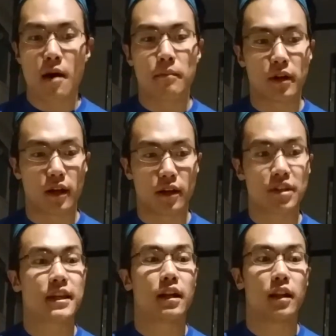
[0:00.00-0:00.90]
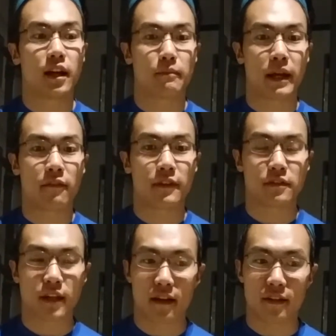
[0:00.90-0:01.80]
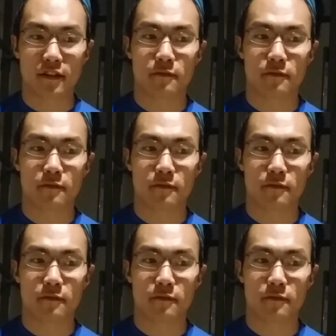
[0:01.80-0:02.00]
but you can get a lot of benefits out of this,